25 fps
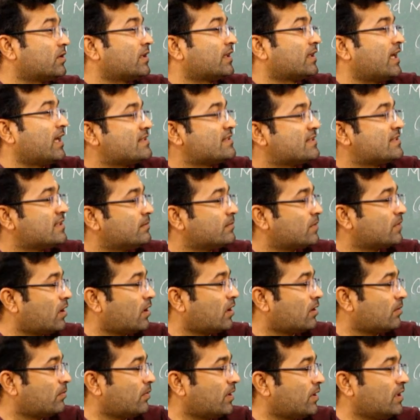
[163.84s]
calcium
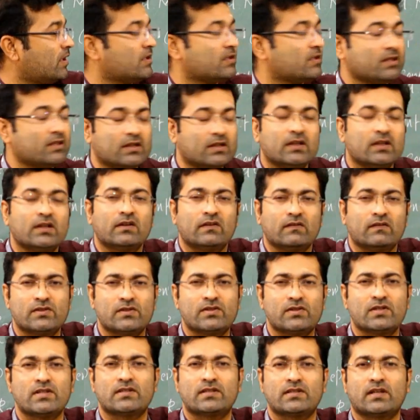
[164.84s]
carbonate,
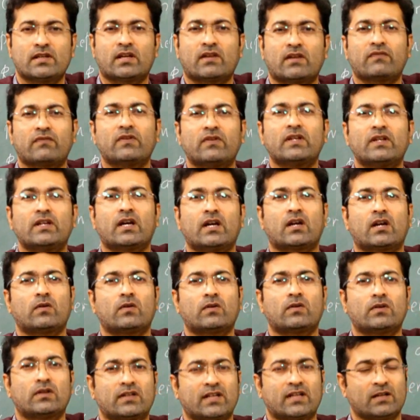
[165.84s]
which is roughly
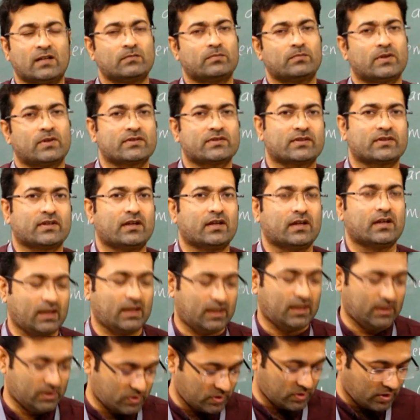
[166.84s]
around 10%
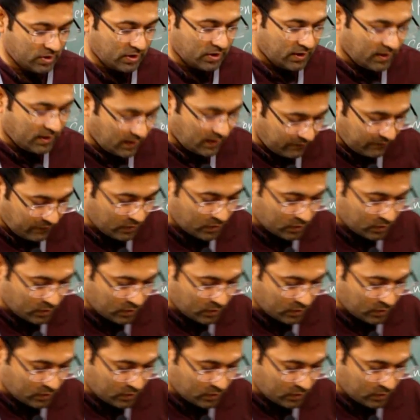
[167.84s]
each. If you